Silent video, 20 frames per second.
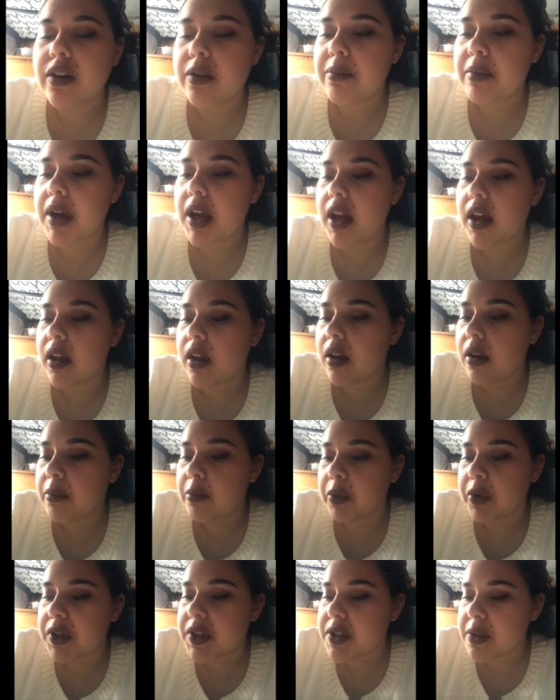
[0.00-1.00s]
by
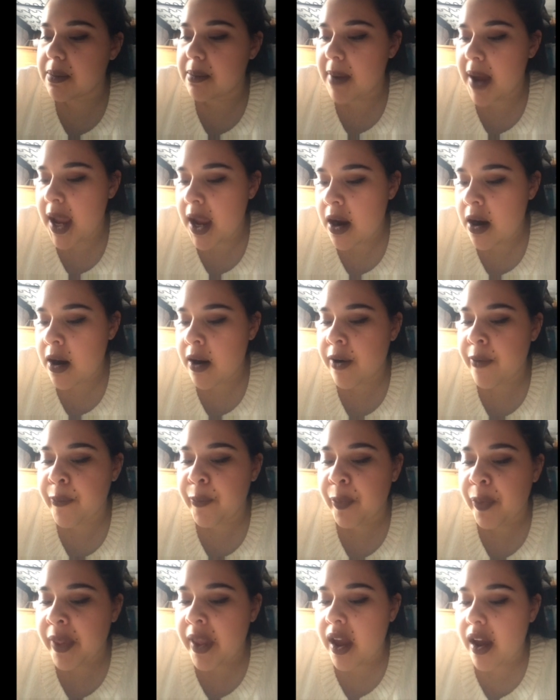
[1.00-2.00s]
Marissa Mayer.
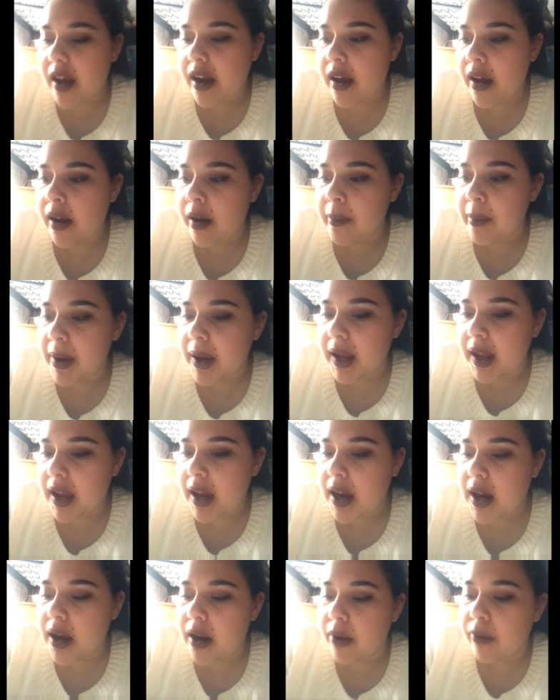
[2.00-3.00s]
I
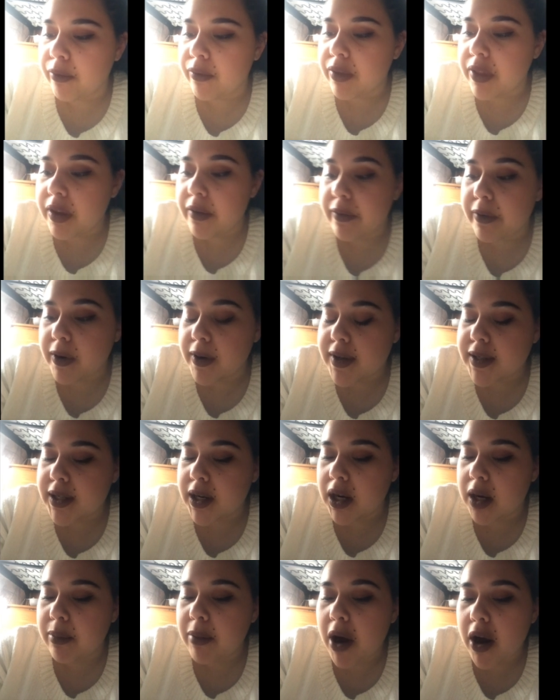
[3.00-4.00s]
have the first
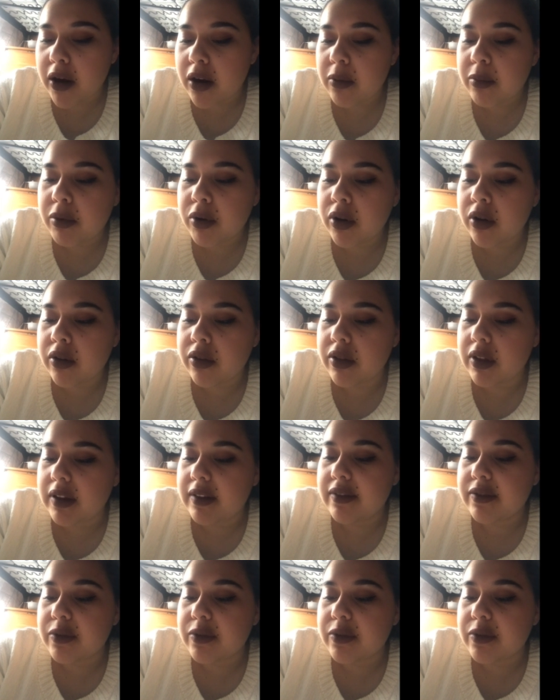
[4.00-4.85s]
Harry Potter book, the